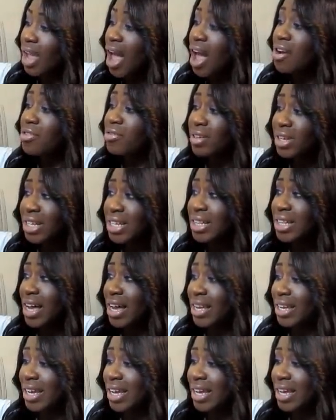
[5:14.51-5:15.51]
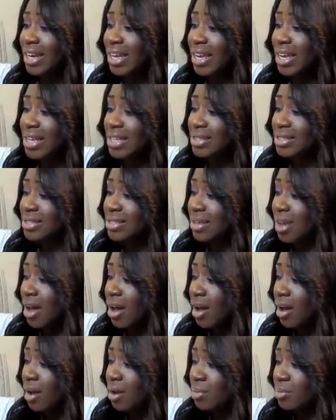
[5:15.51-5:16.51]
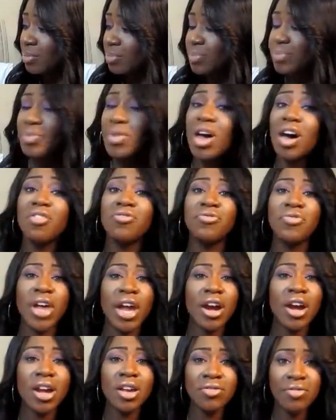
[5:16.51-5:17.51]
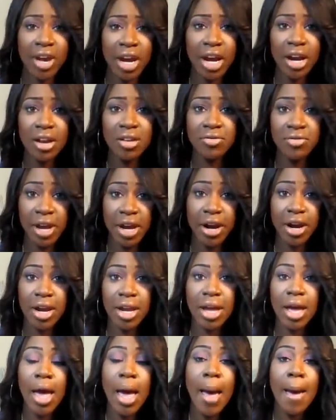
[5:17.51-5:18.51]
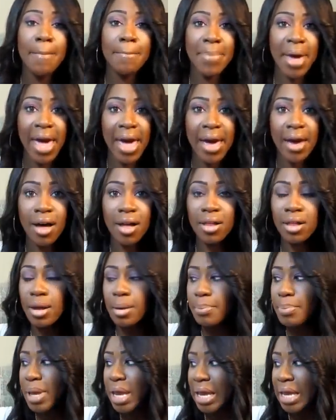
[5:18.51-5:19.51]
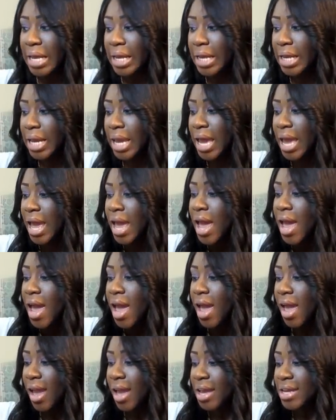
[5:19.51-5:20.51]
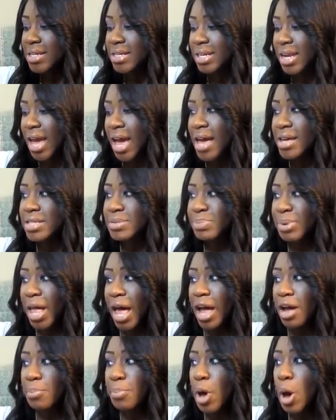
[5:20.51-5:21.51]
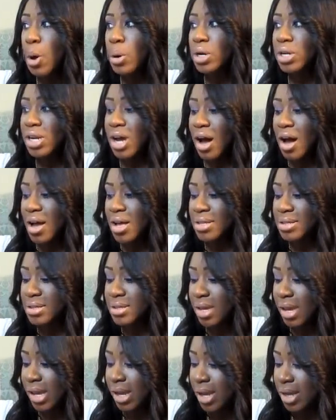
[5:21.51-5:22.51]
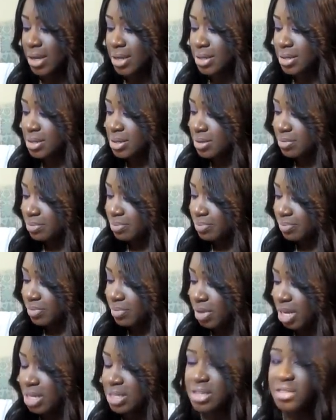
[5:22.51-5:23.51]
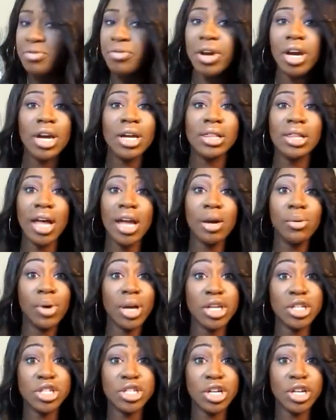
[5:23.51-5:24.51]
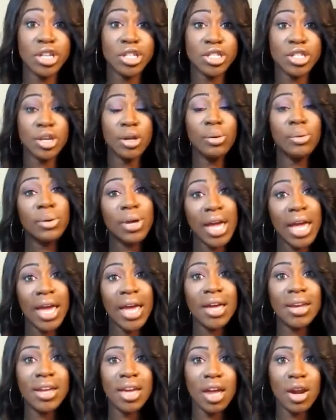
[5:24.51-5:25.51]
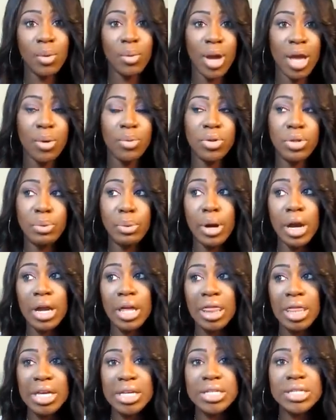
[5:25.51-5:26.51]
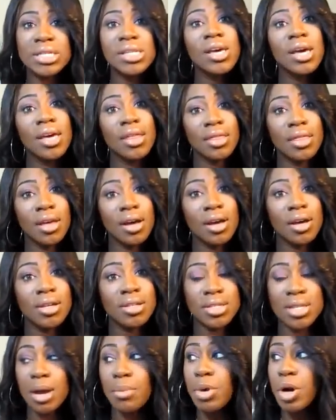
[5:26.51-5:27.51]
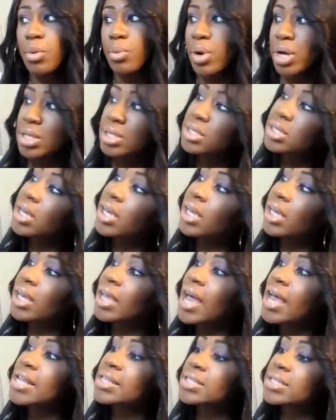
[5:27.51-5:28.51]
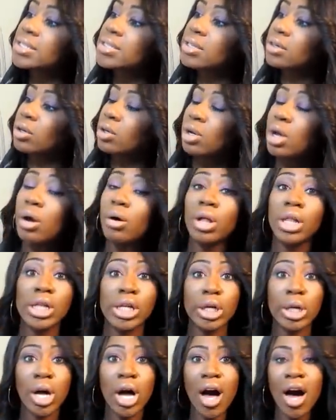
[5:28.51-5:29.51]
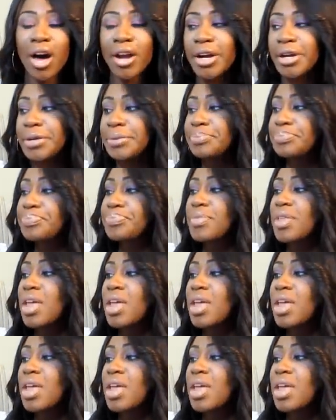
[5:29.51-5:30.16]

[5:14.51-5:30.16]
I really like it. It's a very, very, very pale pink, and it has black polka dots, and it's a very lightweight shirt, so you can get away with wearing this in the summer once it gets, you know, a little hotter.